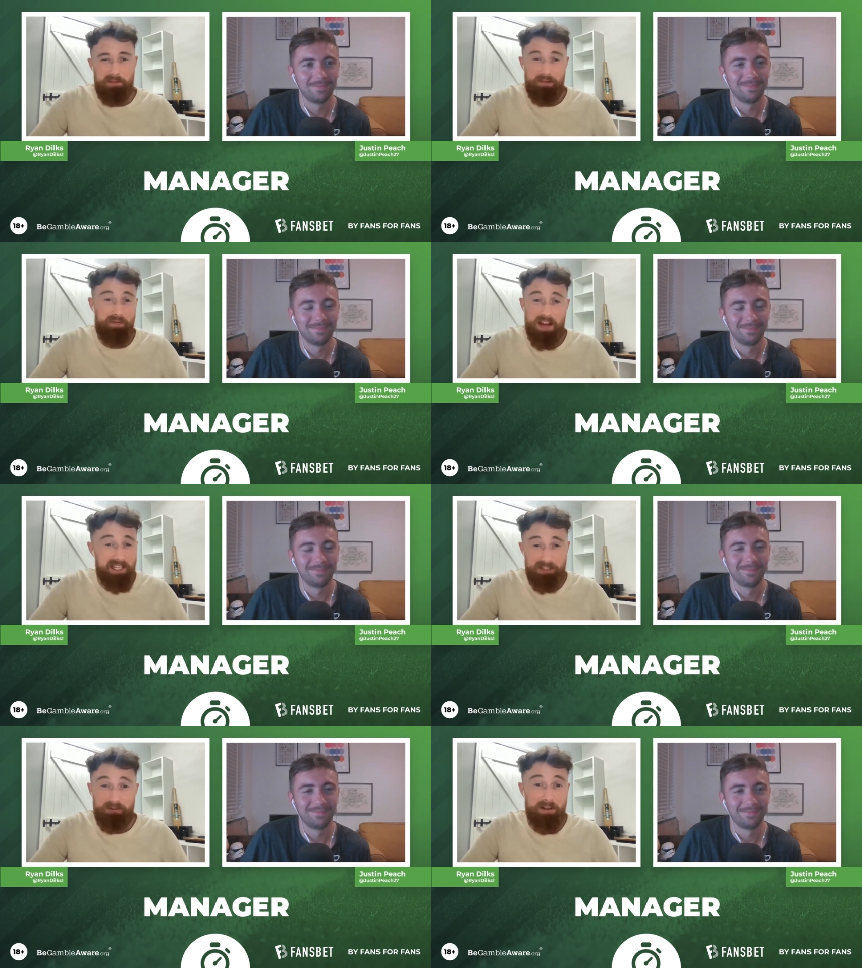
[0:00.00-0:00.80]
Speaker 1: fairly
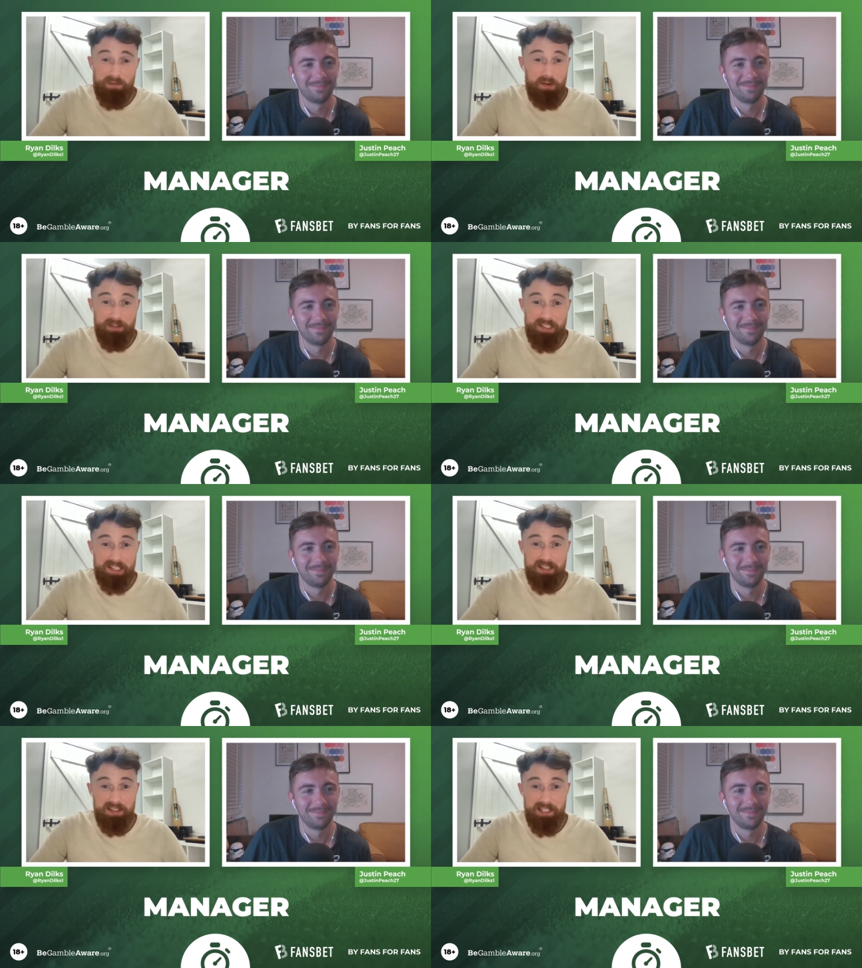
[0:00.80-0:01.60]
straightforward
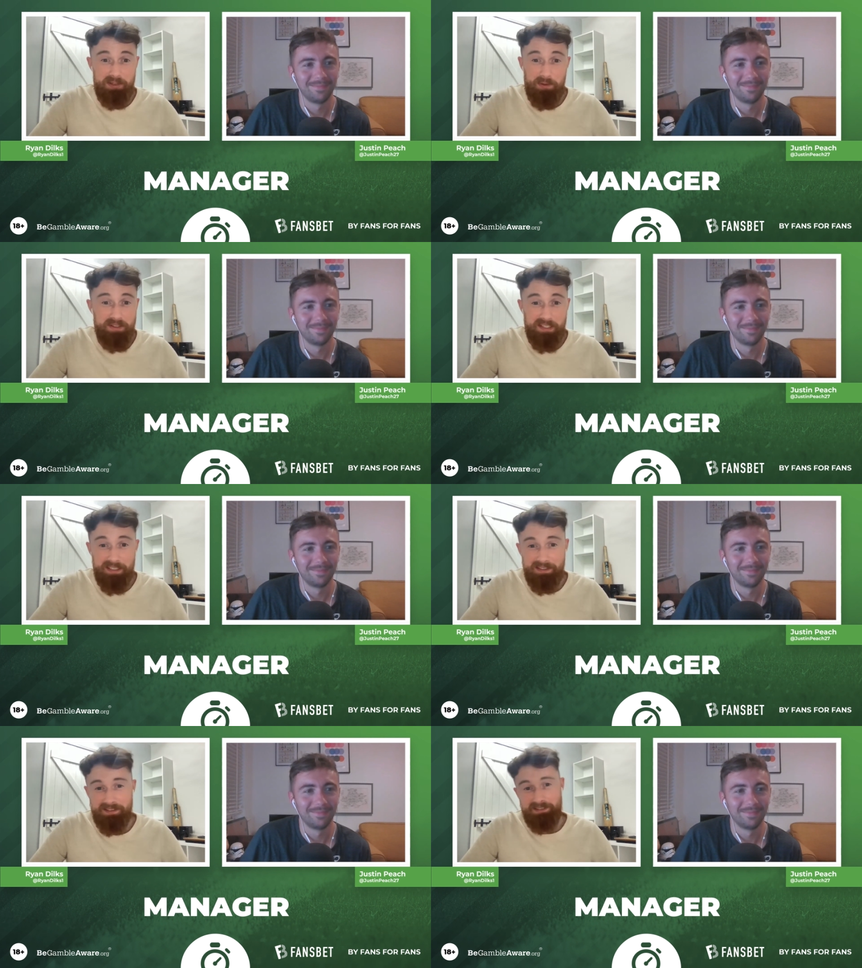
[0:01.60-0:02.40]
decision. This,
Speaker 2: wasn't it?
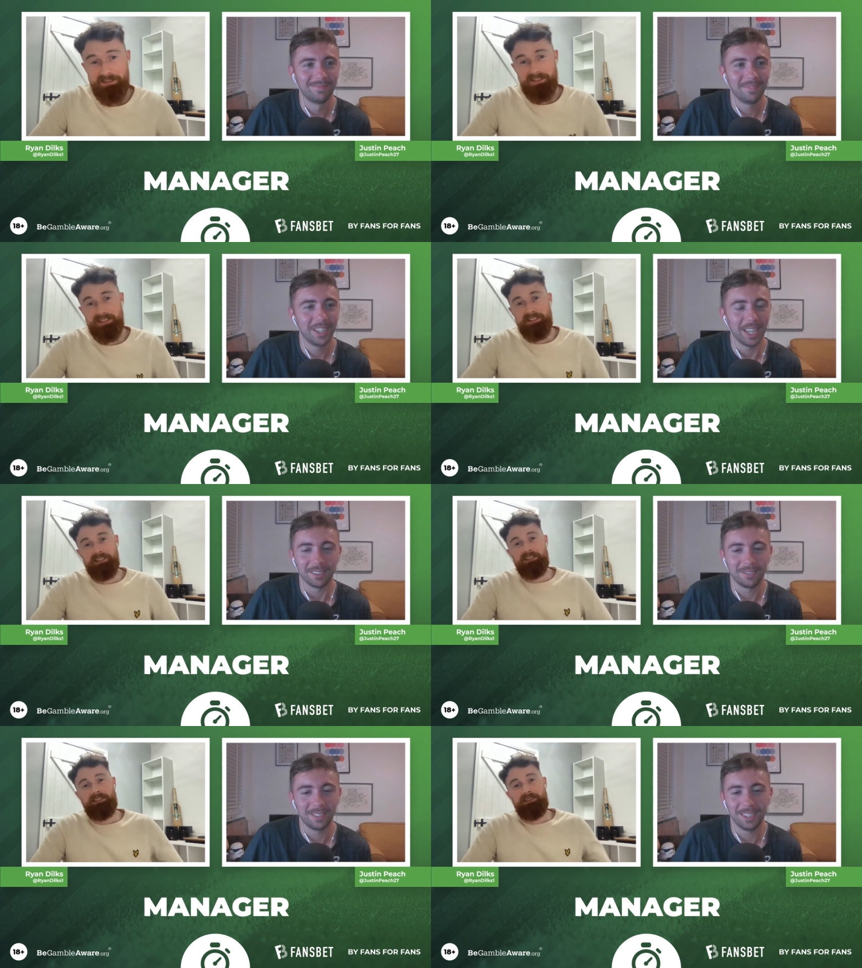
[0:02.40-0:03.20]
yeah,
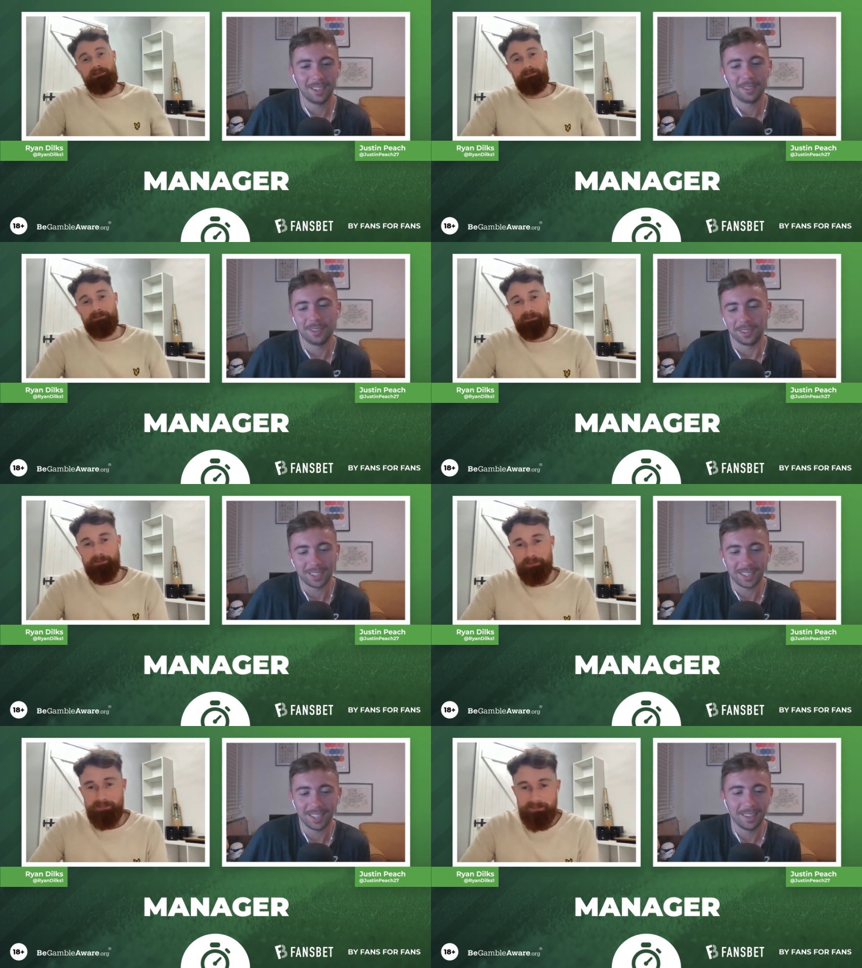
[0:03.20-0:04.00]

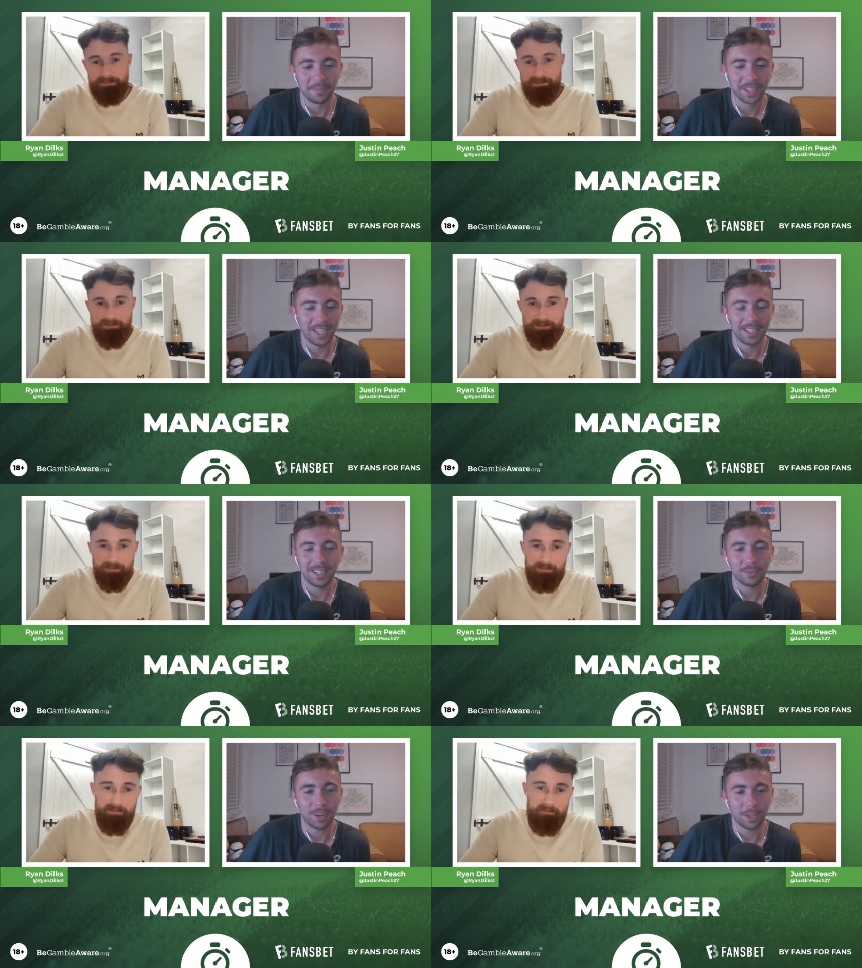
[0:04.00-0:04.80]
look, his,
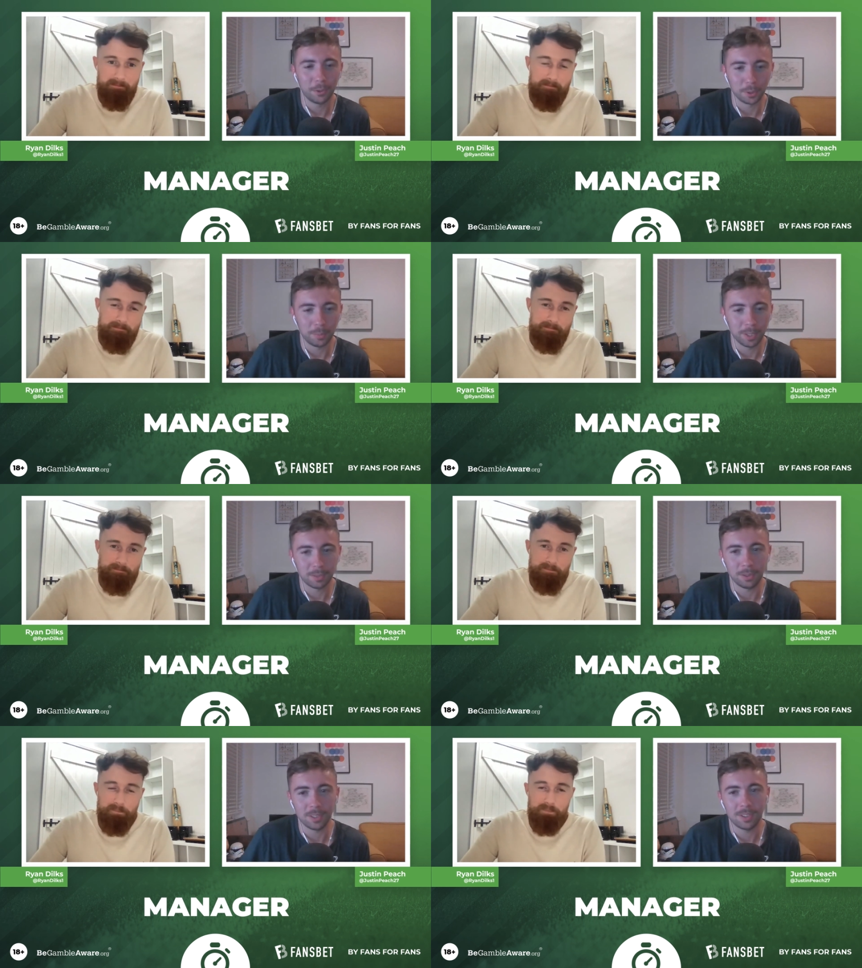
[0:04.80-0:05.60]
his, record speaks
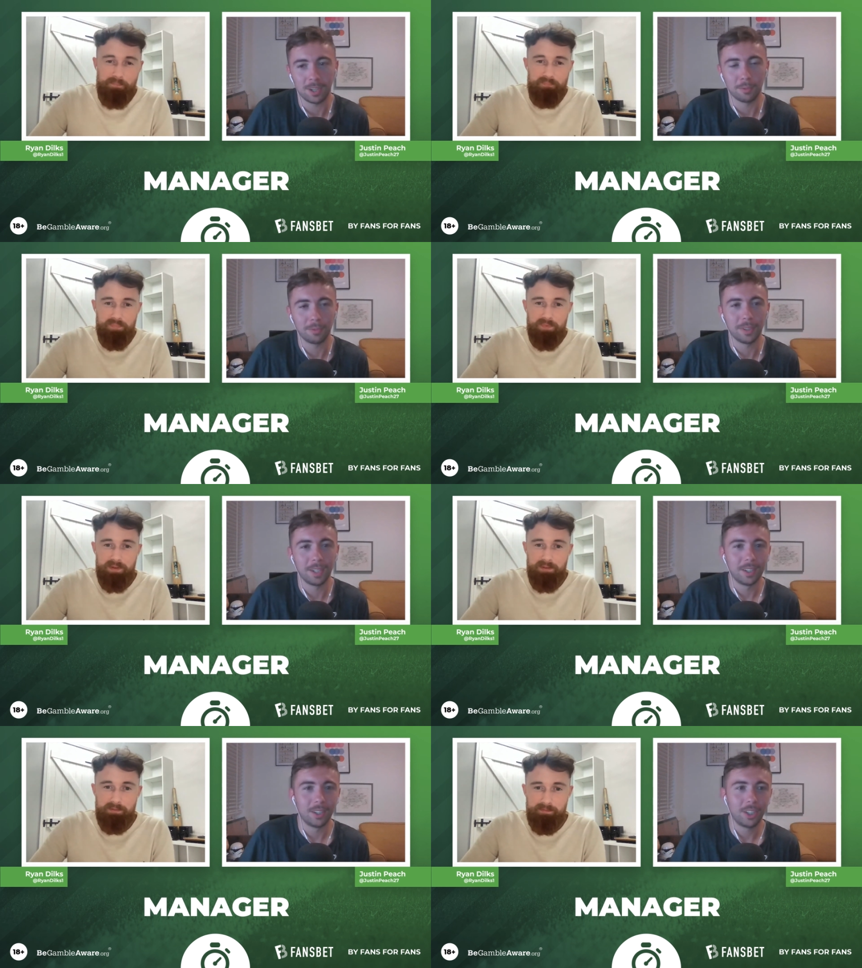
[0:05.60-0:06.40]
for itself.
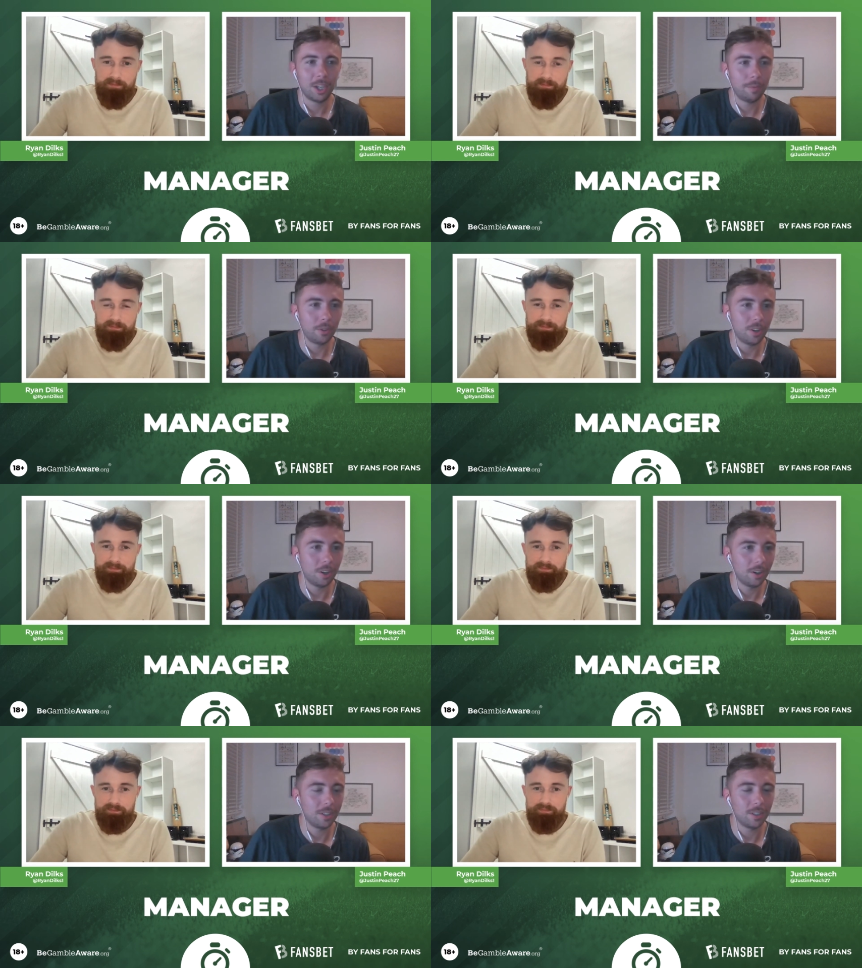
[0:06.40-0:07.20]
Sheffield
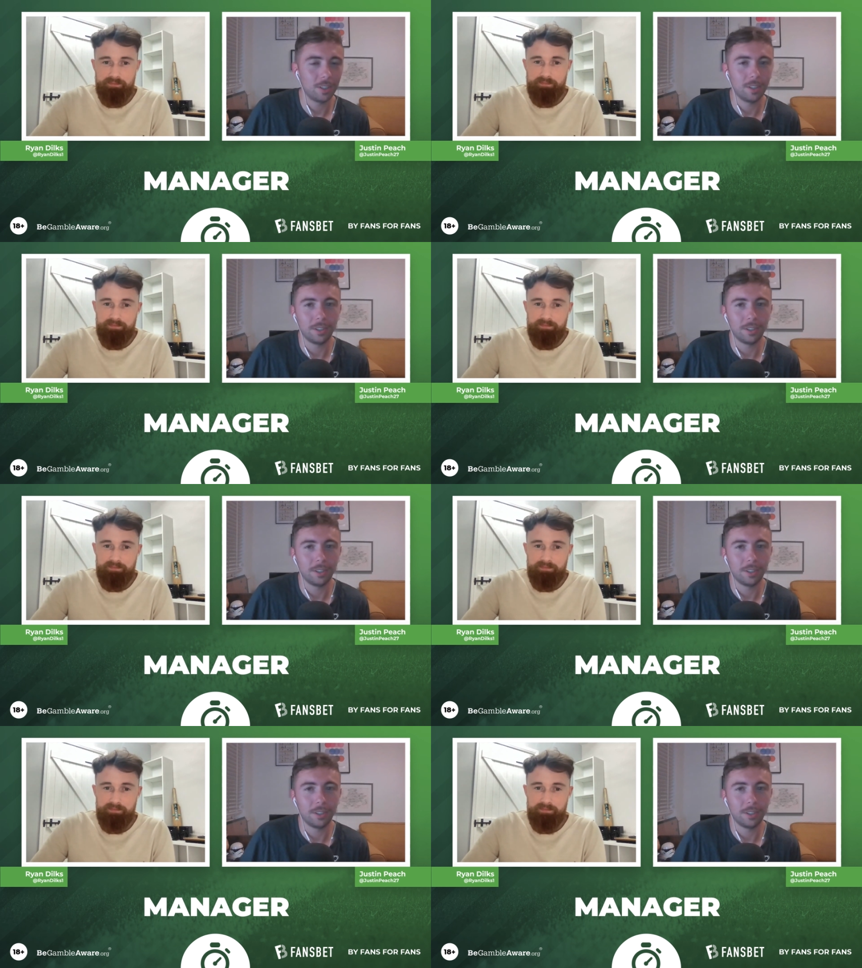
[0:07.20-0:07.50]
United,